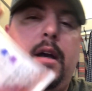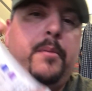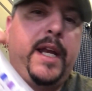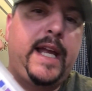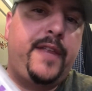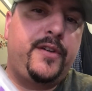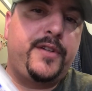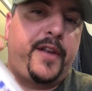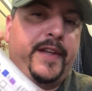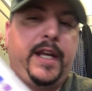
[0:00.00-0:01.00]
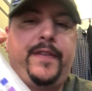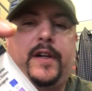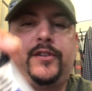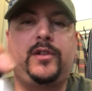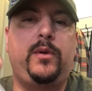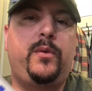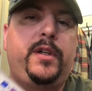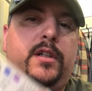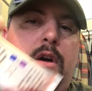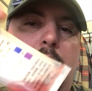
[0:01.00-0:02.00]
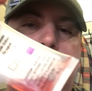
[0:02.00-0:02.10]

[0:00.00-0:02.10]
But again, there's nothing in there. So we wouldn't go